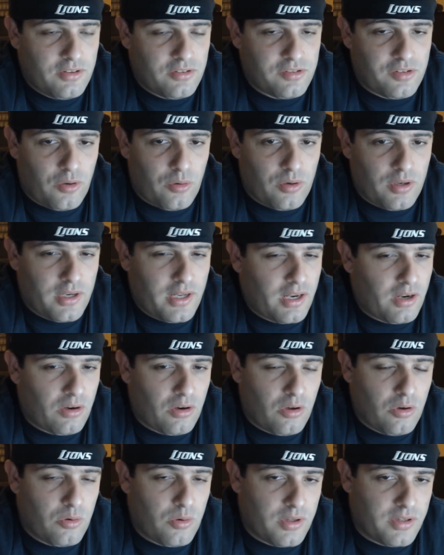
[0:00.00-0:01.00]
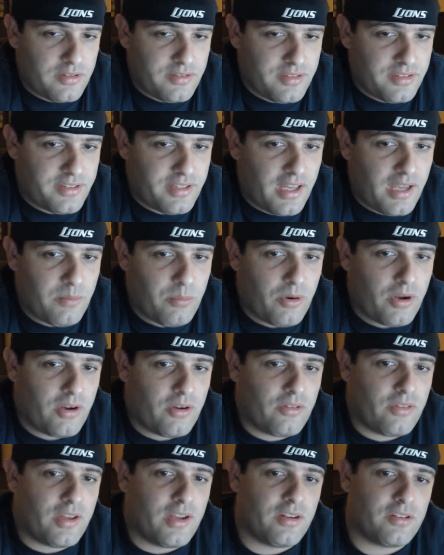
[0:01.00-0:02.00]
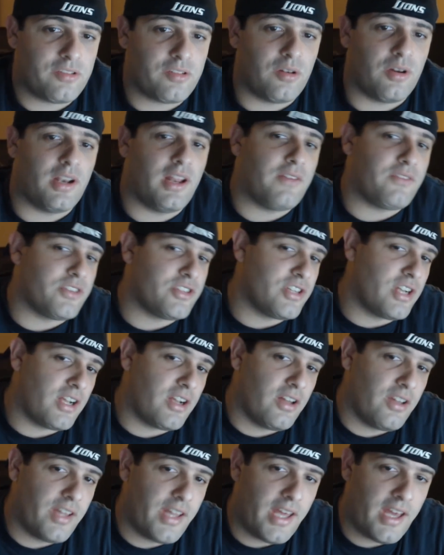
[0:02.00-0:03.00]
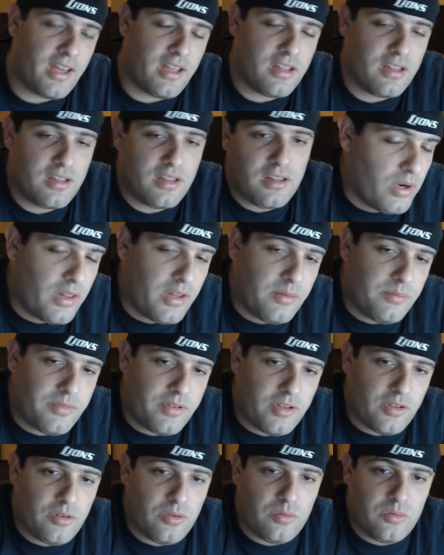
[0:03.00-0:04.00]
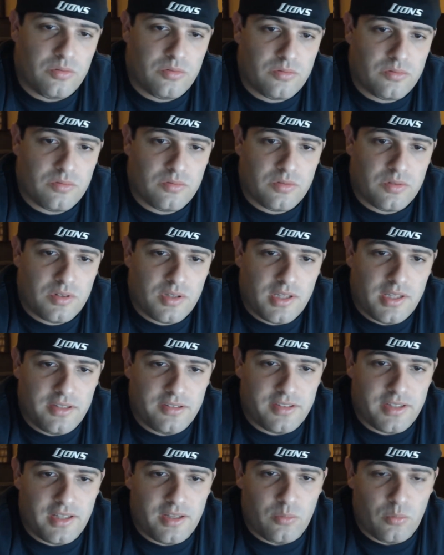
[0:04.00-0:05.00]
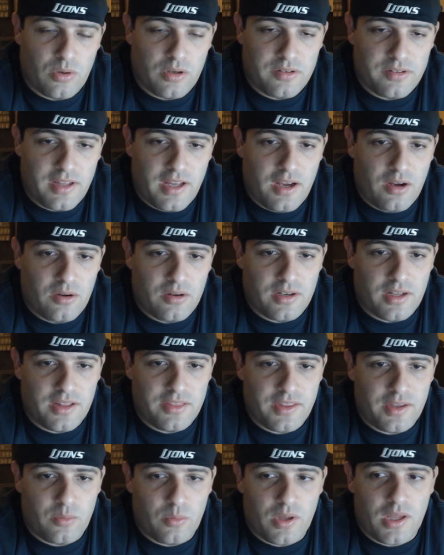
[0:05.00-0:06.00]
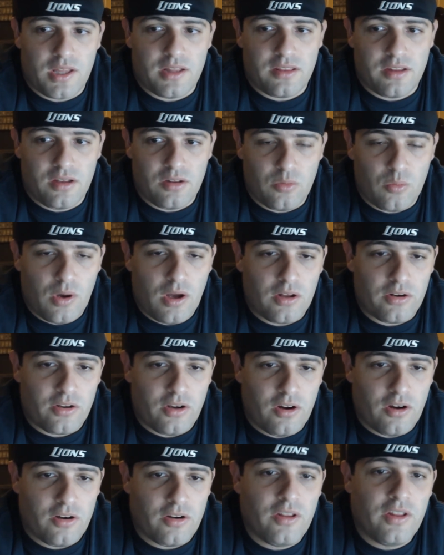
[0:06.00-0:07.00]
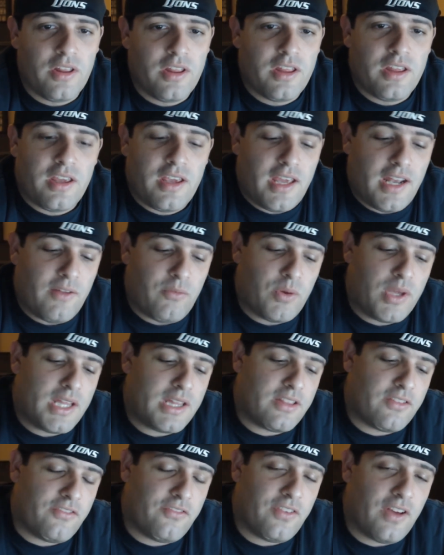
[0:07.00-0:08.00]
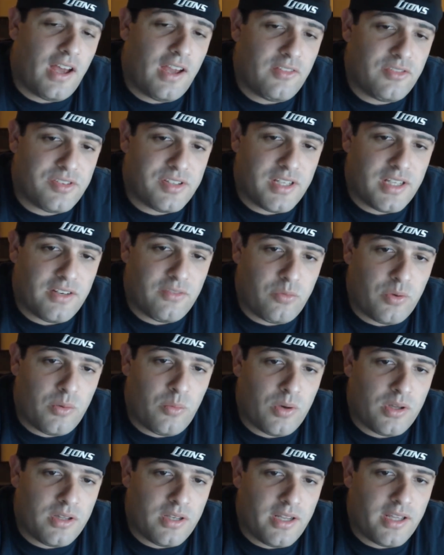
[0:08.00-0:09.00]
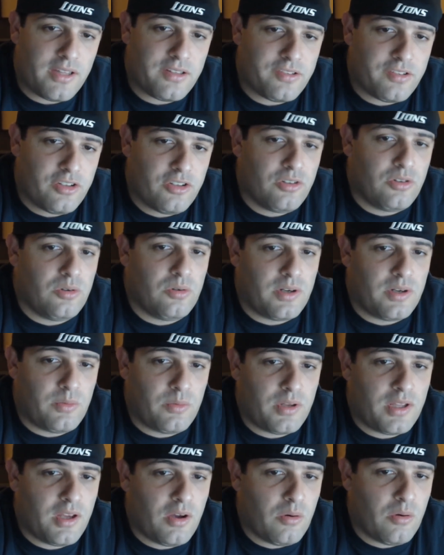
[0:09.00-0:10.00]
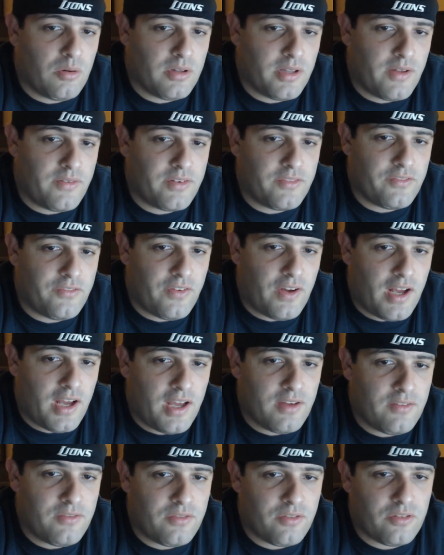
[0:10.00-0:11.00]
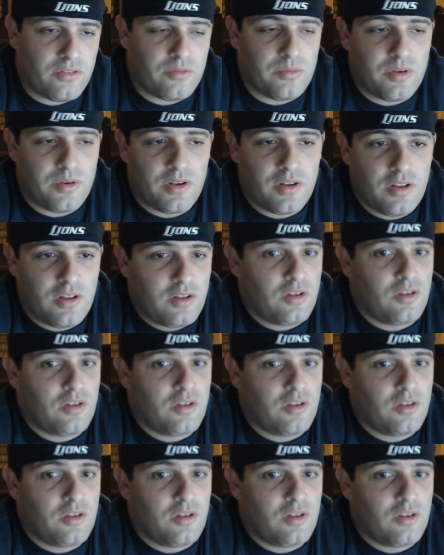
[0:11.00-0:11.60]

Arizona, and I don't know who gets the tiebreaker there. So I'd have to check on that. One of them 2 is in, one's out, and I think we get the other wild card. And if we get the 5 seed, if we win the next 2 and we go 11-5 or